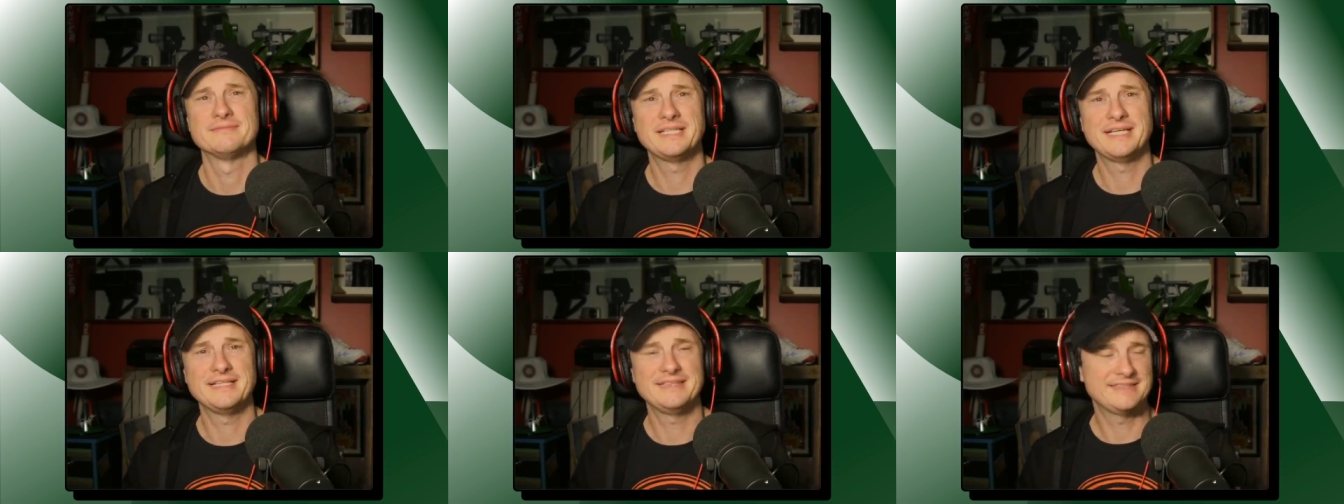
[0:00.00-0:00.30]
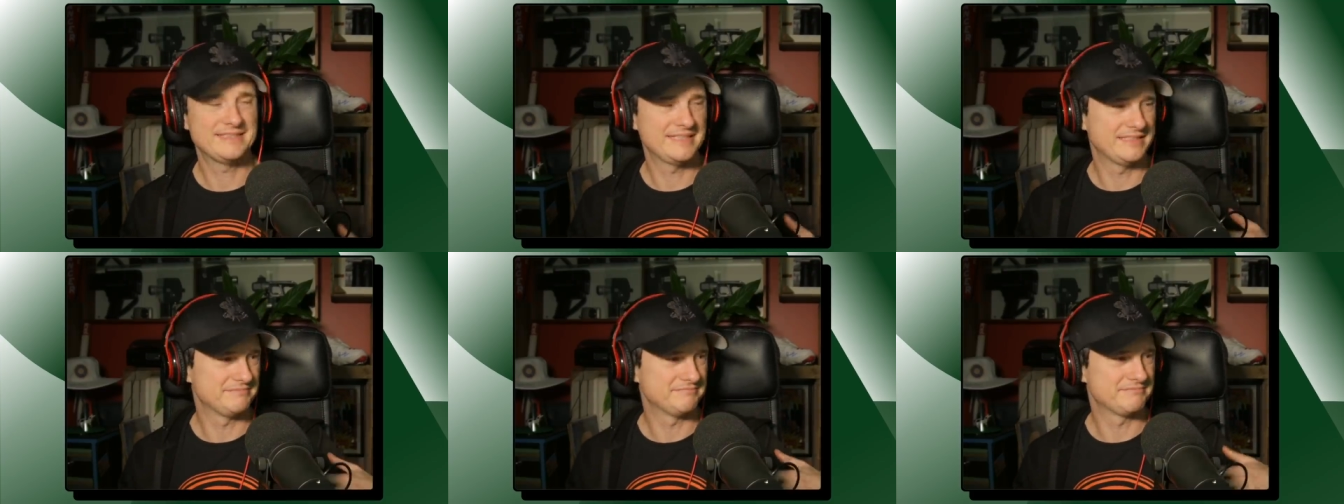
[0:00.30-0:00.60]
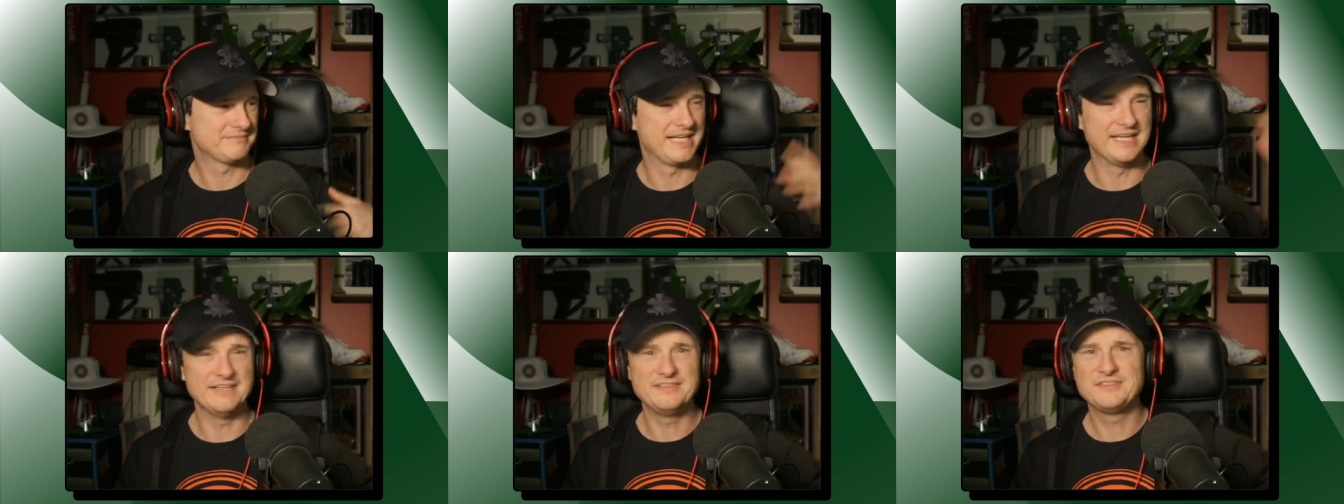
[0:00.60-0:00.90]
They
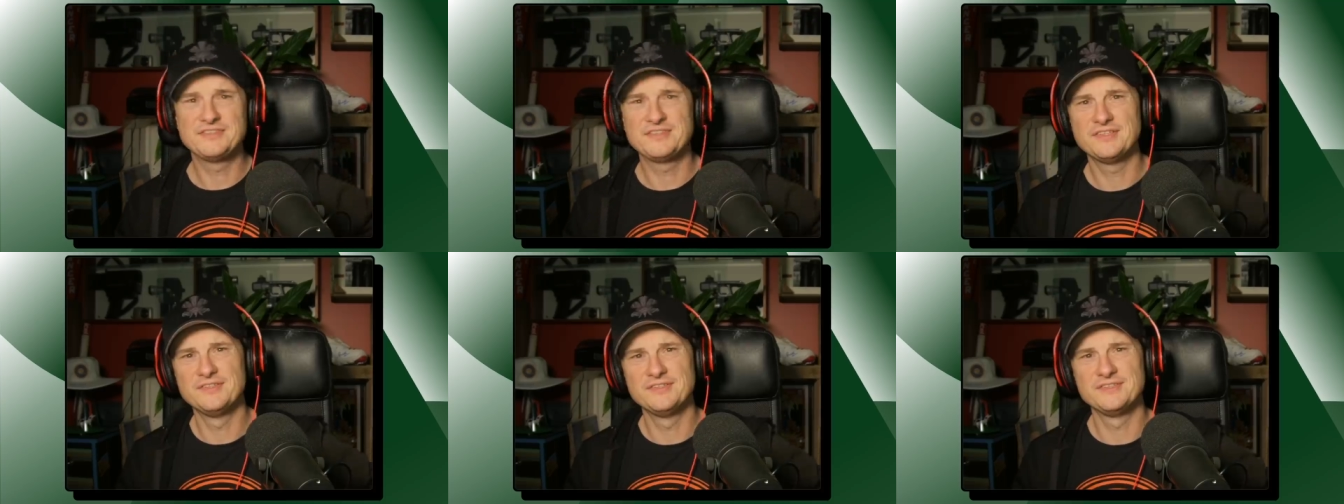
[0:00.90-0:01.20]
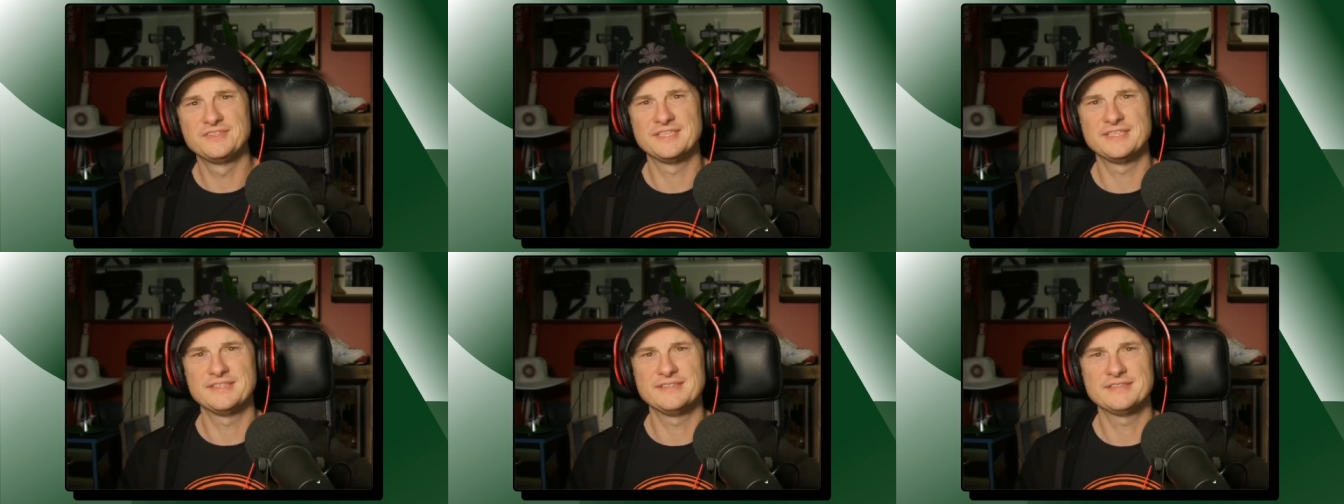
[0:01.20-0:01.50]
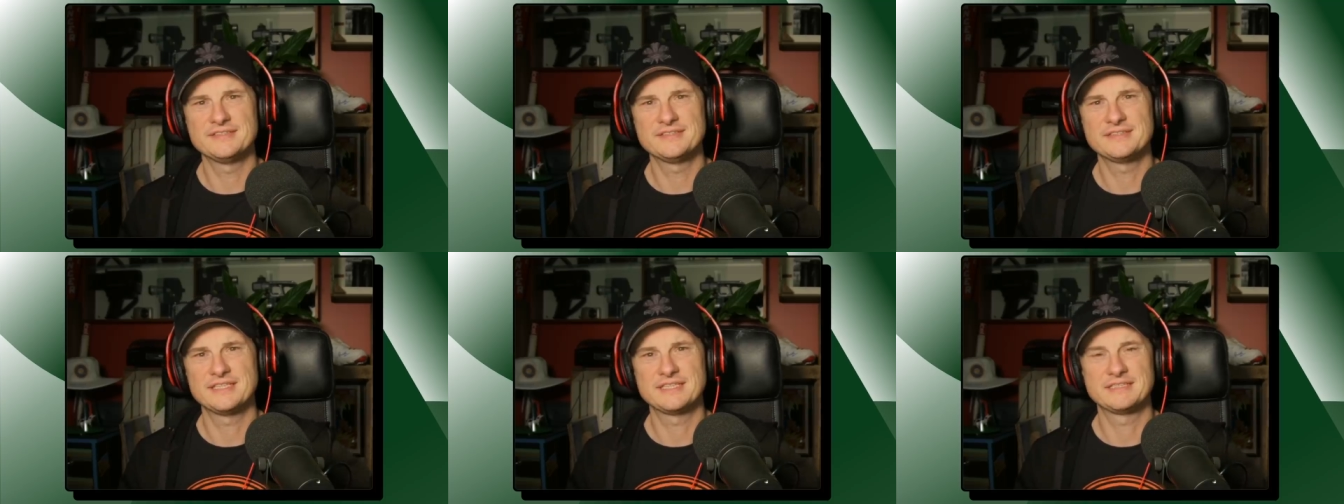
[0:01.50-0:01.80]
sent kids to New
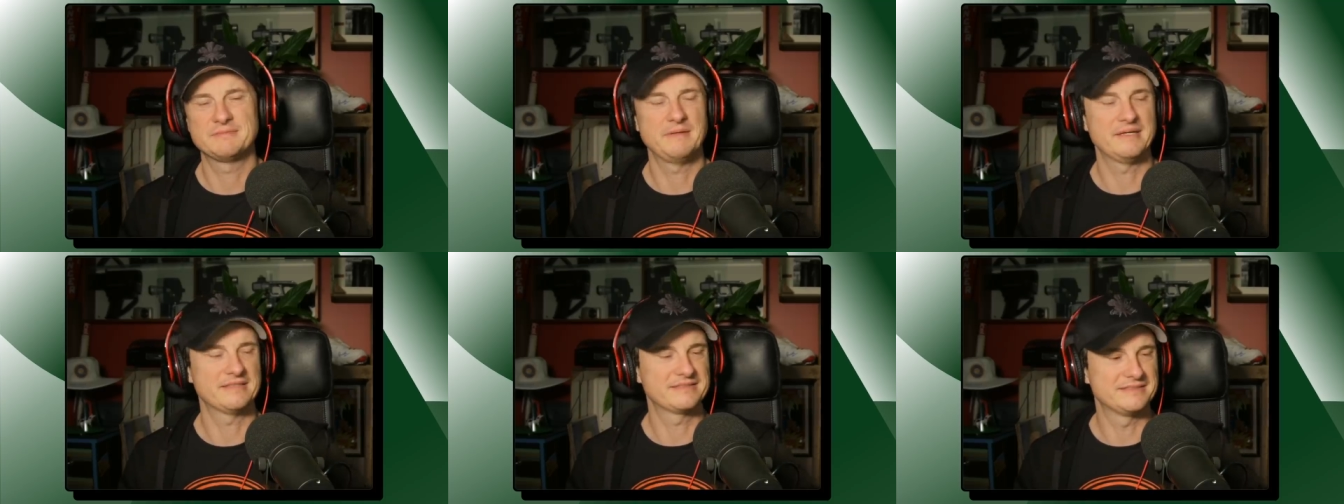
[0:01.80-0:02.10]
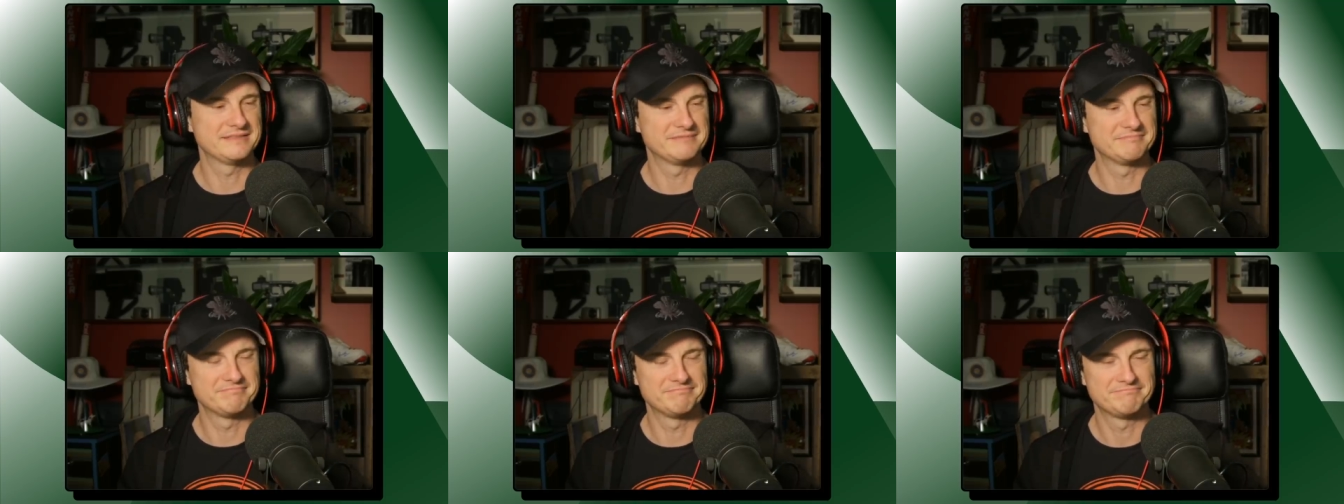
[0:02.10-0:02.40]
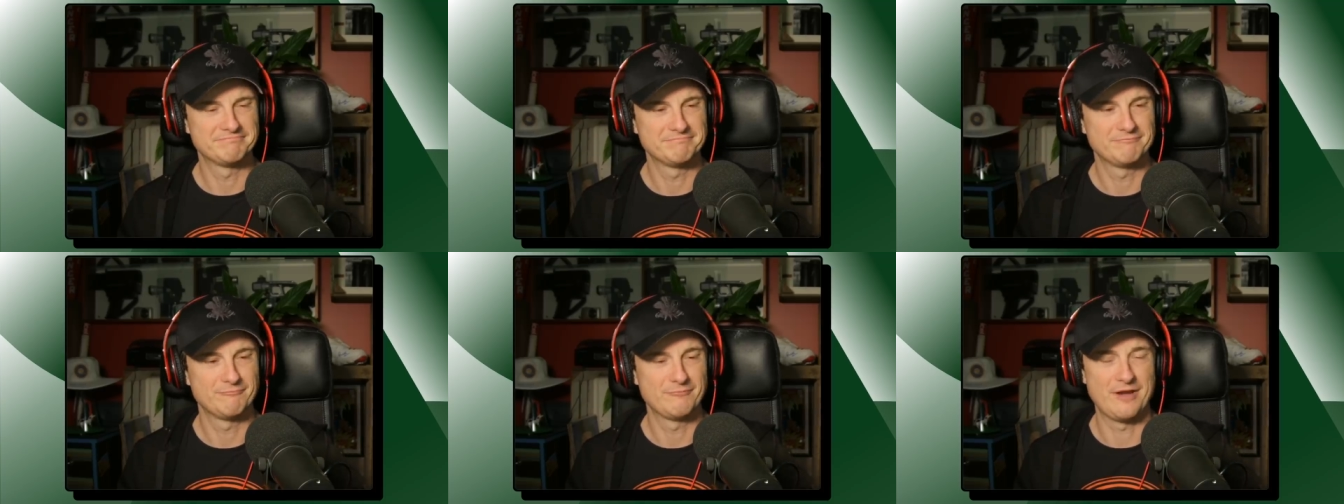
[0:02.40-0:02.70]
Zealand expecting
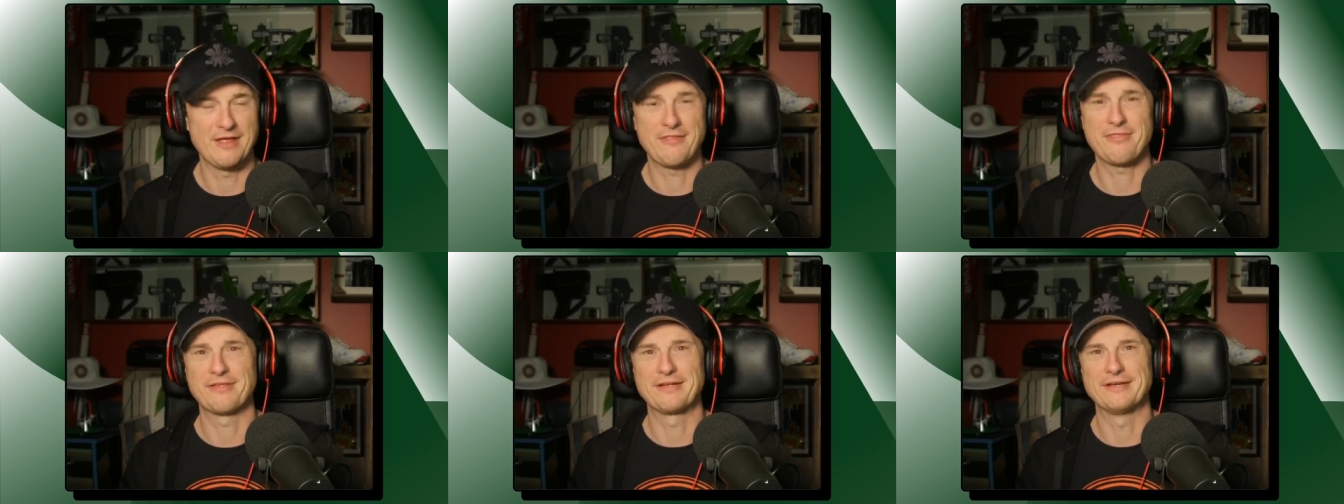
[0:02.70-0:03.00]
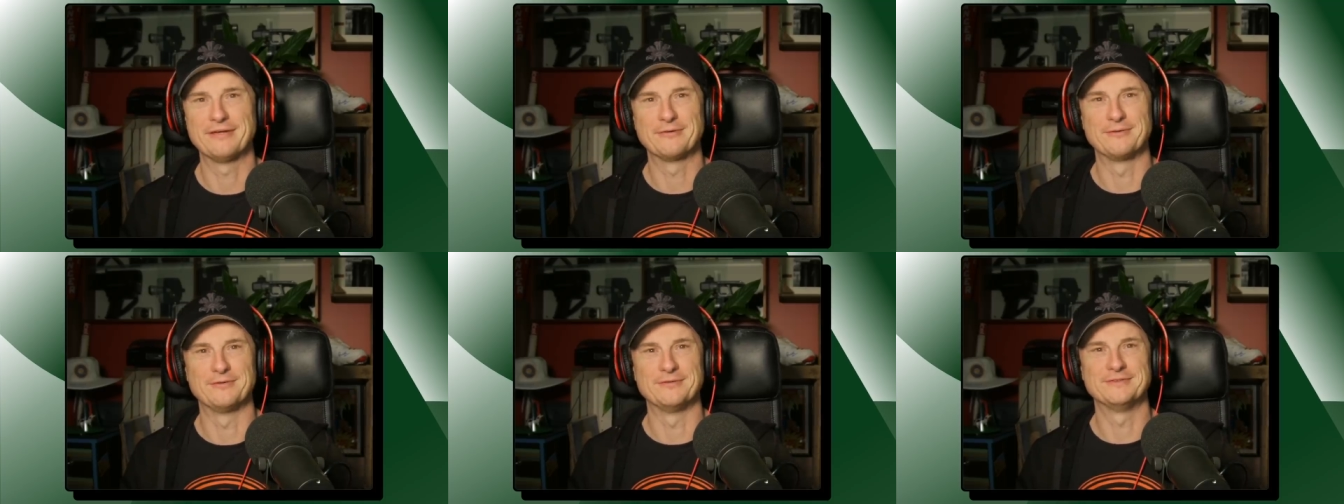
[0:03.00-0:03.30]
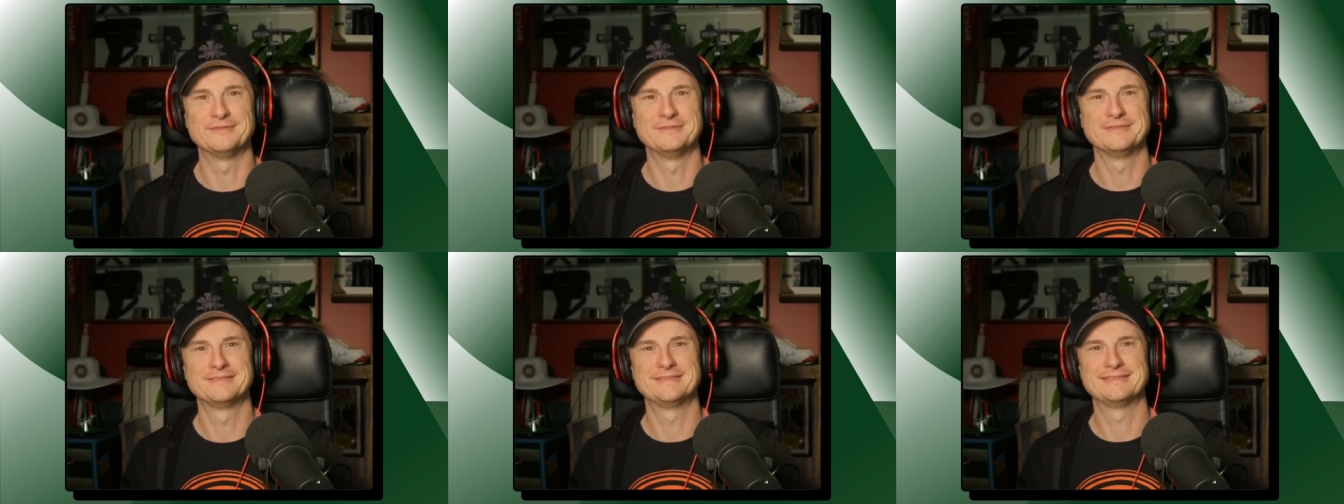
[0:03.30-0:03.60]
nothing at
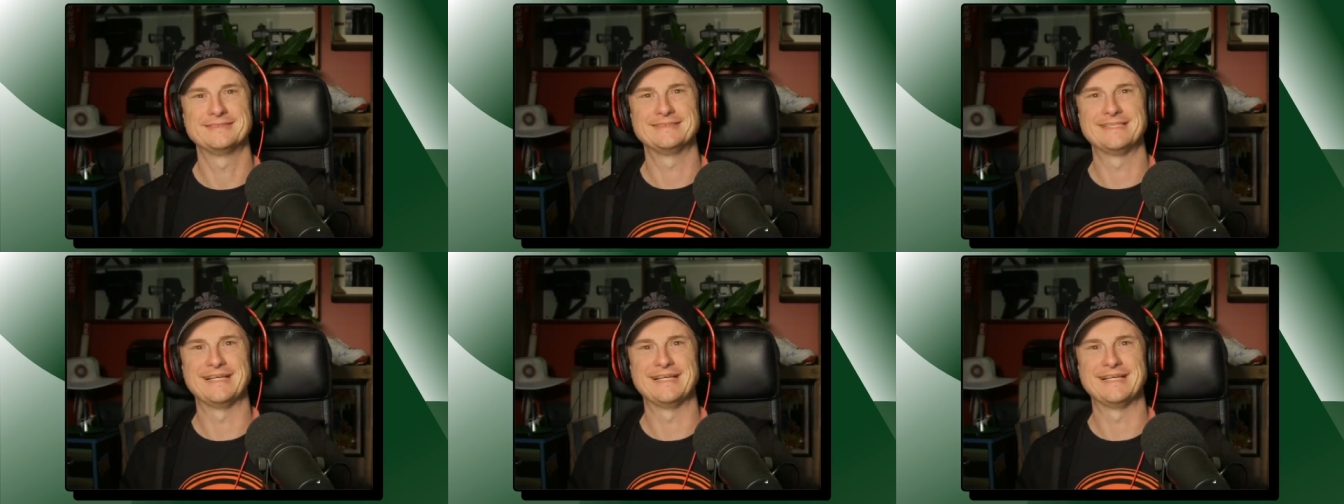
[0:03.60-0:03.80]
all,